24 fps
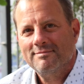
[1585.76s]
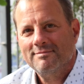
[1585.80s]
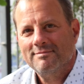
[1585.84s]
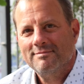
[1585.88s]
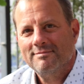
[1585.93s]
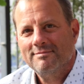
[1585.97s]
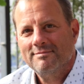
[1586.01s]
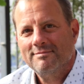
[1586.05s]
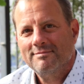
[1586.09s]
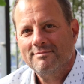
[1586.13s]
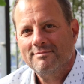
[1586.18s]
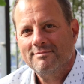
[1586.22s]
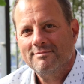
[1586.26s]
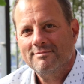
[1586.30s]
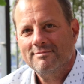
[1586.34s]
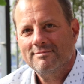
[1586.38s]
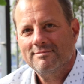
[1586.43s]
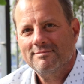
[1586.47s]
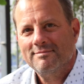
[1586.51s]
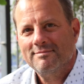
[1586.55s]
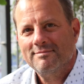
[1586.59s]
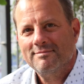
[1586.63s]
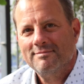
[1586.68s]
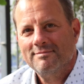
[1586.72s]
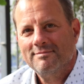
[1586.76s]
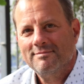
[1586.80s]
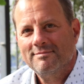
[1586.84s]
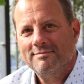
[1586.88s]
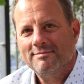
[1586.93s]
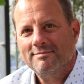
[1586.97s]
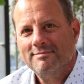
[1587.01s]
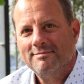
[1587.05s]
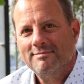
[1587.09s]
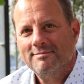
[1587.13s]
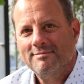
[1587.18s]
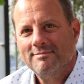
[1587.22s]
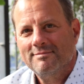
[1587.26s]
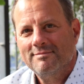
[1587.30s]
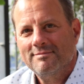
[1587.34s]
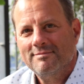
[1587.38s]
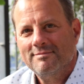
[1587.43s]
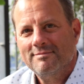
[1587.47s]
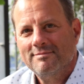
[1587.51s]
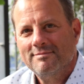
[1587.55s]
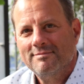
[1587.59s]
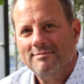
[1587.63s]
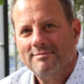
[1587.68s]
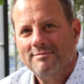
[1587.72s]

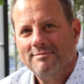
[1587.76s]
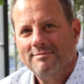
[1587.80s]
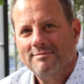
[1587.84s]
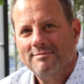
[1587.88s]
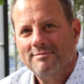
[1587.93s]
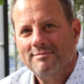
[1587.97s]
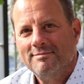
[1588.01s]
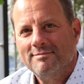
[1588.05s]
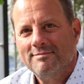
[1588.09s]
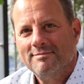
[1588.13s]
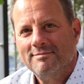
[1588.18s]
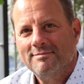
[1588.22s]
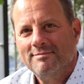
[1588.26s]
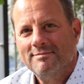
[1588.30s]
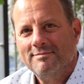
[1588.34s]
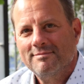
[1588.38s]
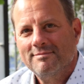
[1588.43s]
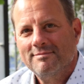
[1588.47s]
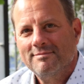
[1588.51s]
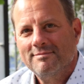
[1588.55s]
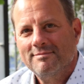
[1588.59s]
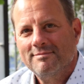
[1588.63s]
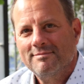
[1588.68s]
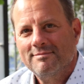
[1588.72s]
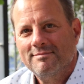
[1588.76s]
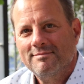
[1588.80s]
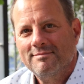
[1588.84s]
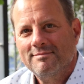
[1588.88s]
(silence)